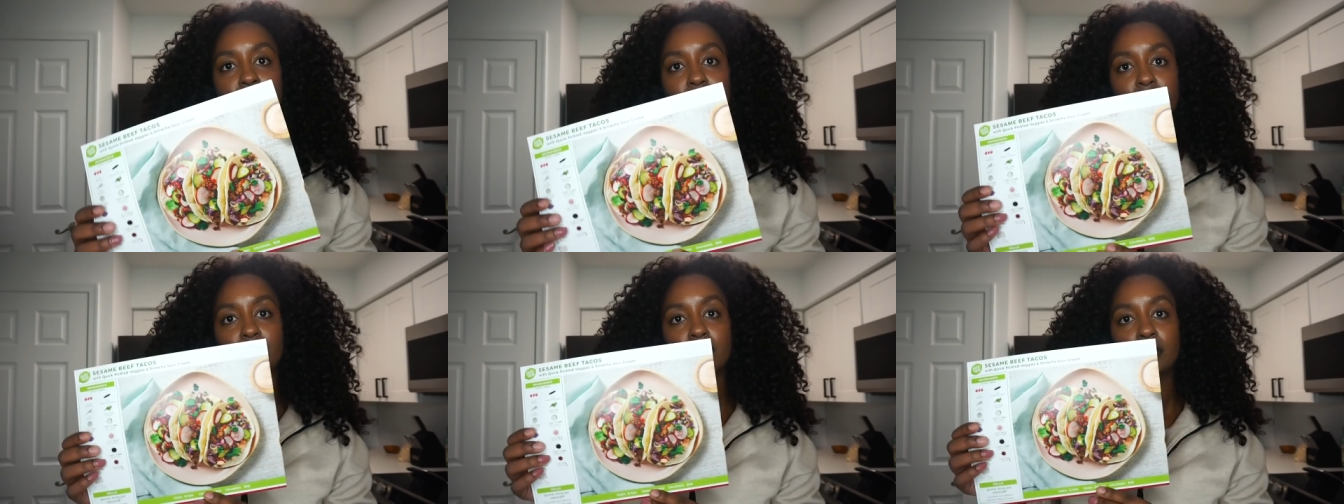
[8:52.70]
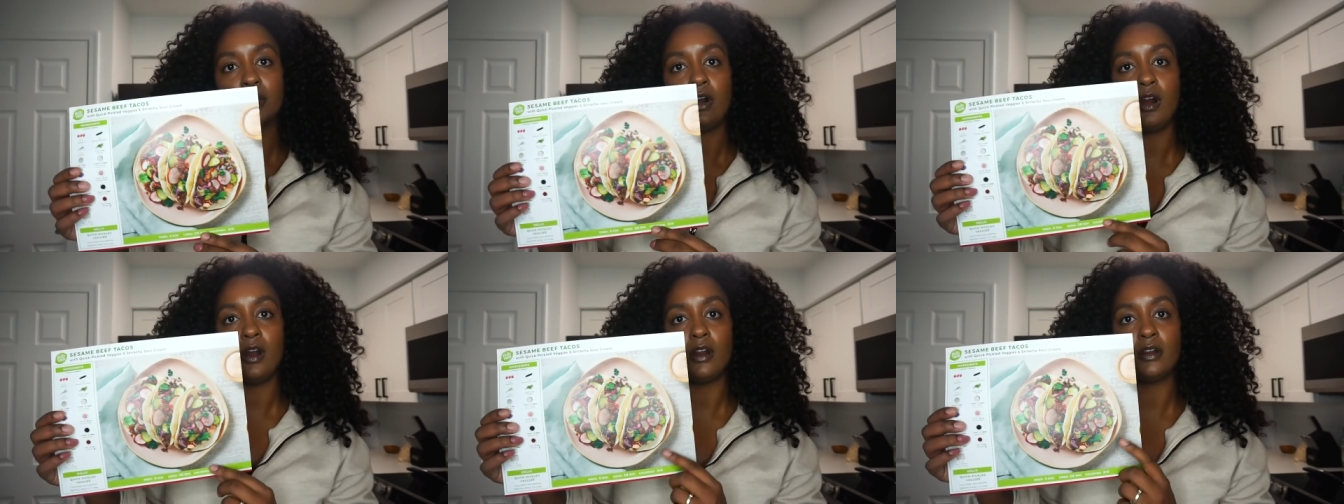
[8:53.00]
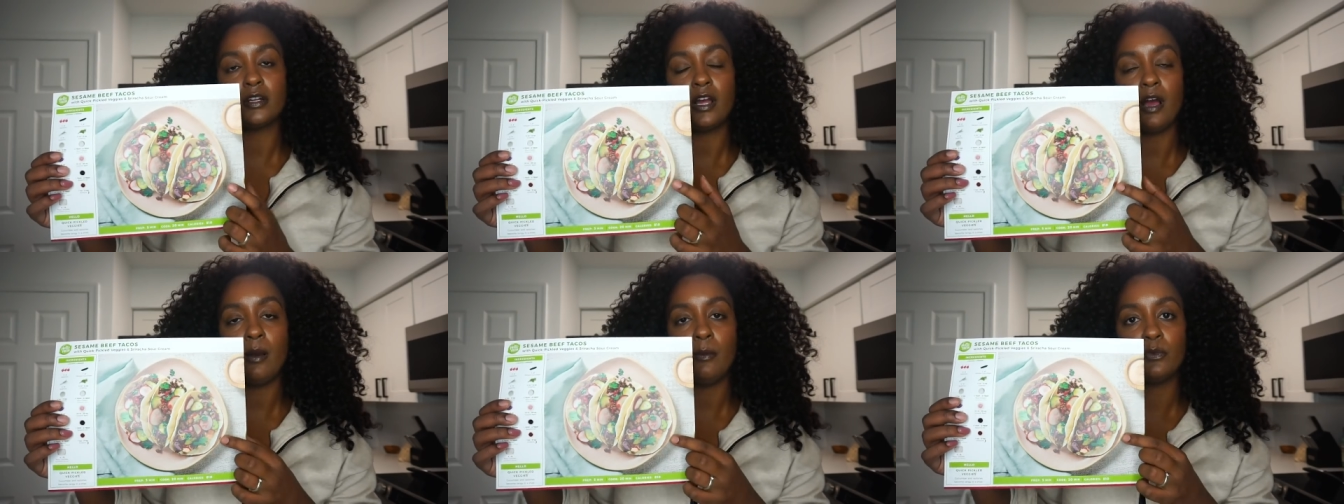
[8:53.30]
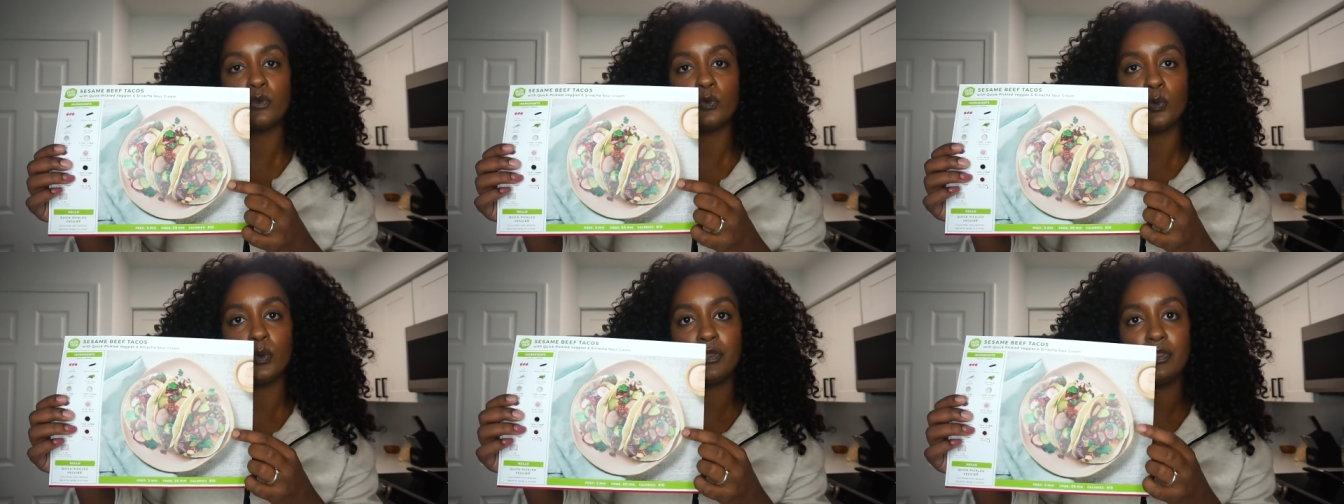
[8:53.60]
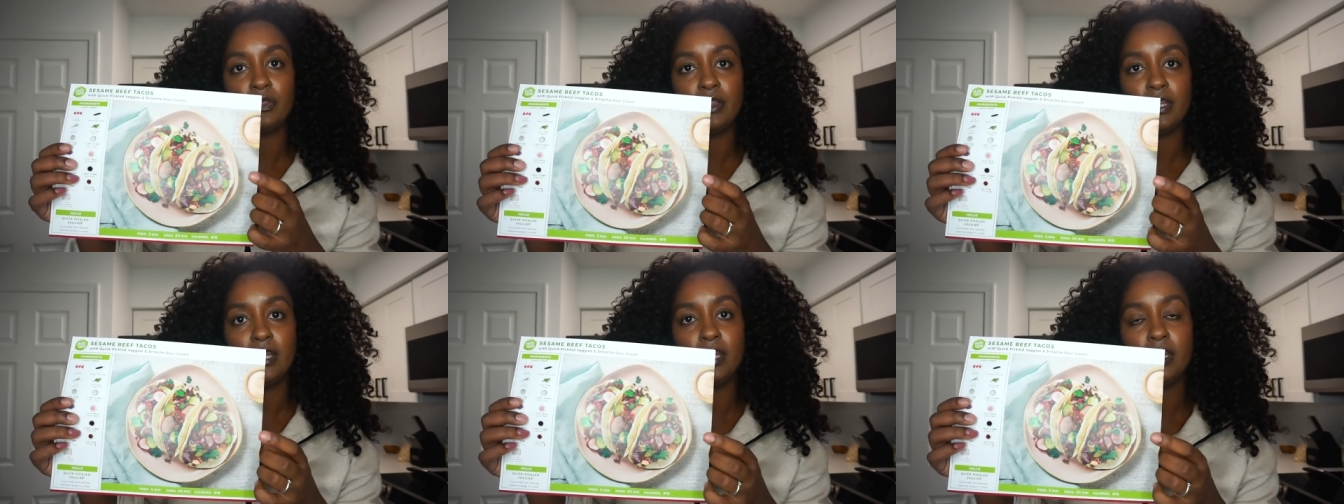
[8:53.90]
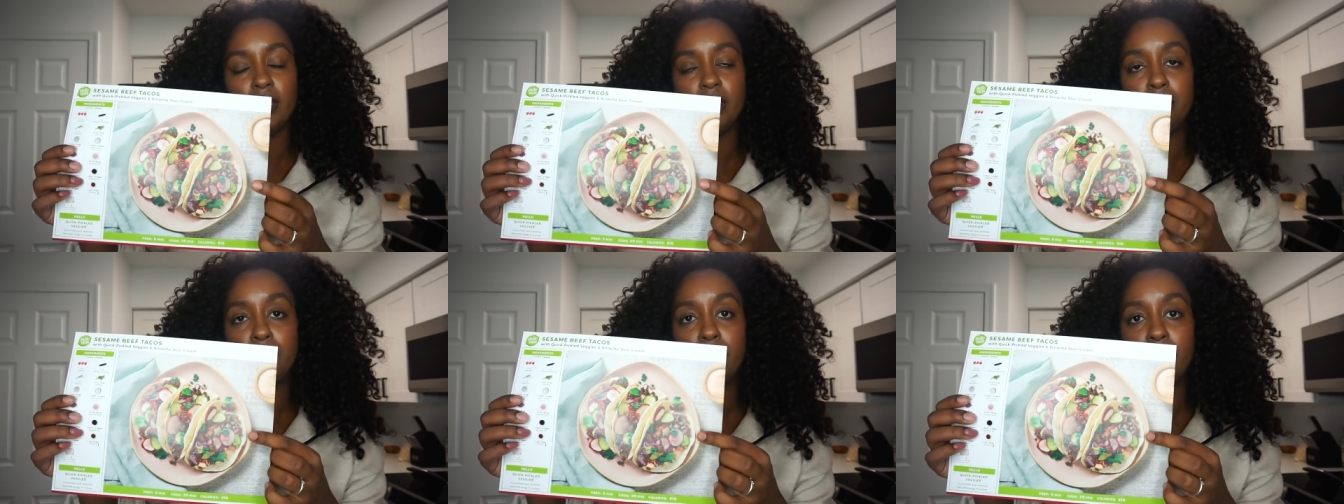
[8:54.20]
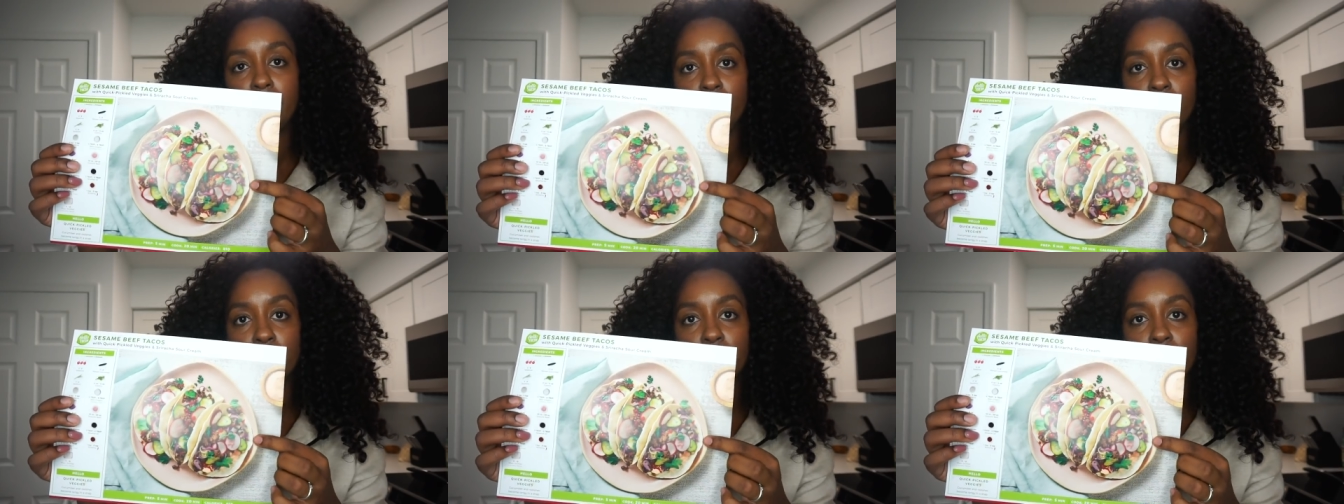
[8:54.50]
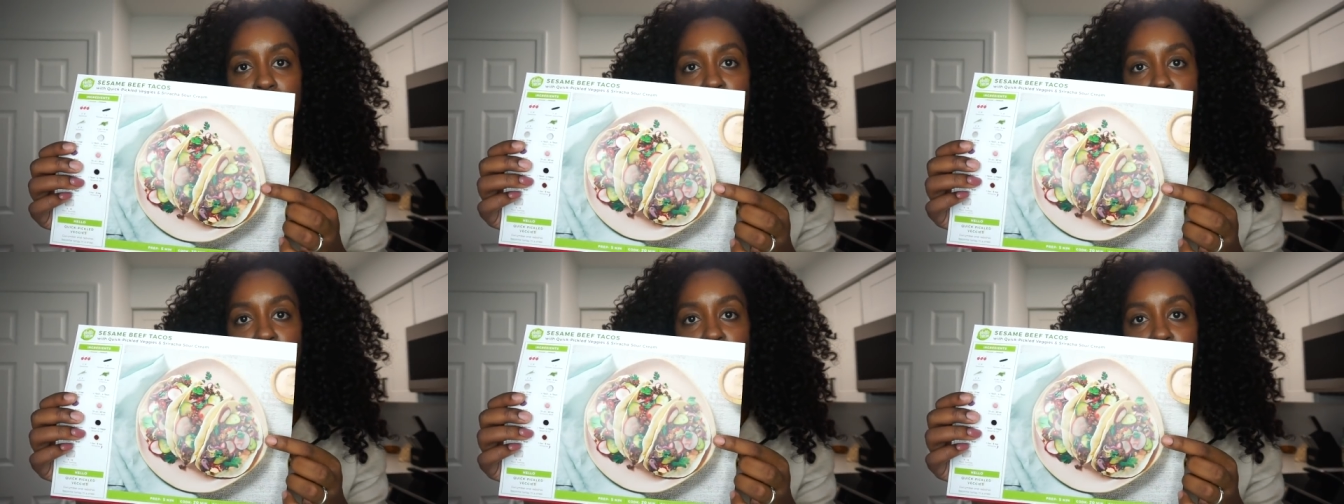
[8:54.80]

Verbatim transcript: This card comes with the meal,